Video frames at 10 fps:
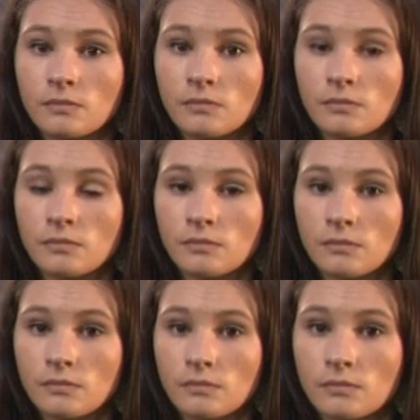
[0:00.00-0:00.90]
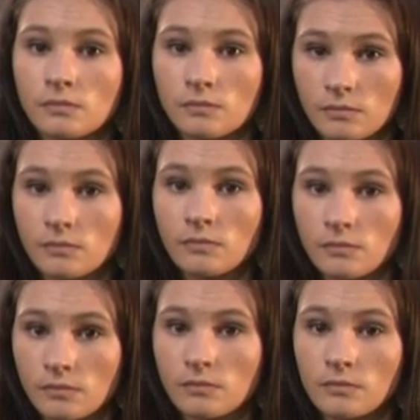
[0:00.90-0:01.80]

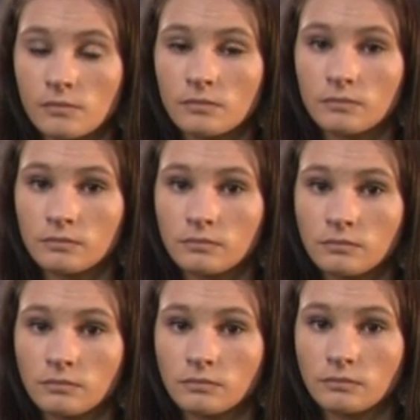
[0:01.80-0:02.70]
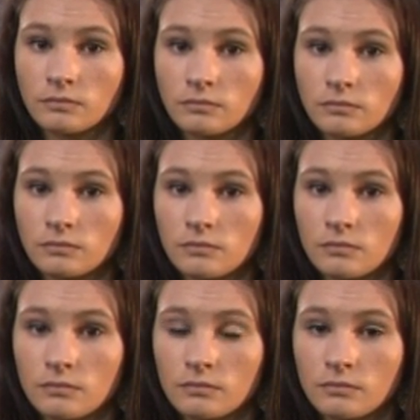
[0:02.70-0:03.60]

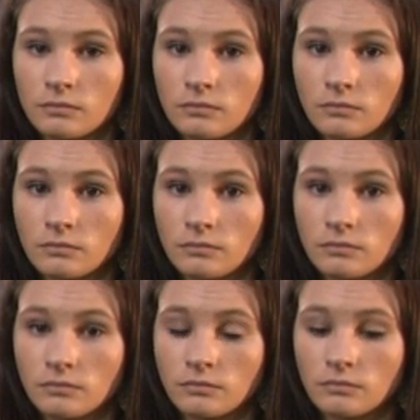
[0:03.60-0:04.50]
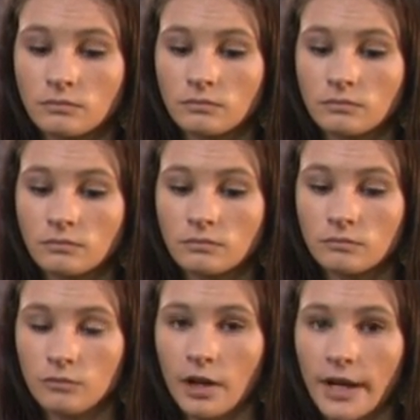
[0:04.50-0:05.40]

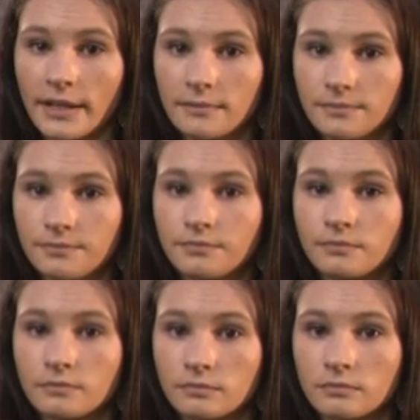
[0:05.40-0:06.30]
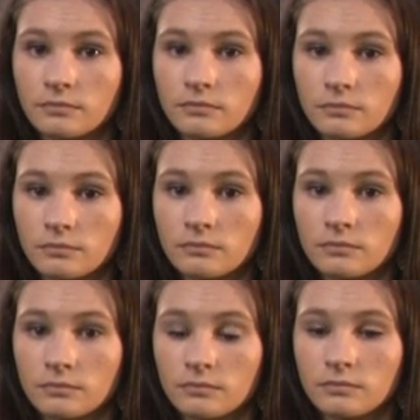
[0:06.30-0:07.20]

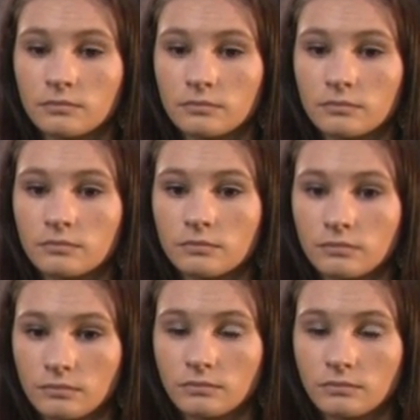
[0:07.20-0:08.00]
The person shown says nothing.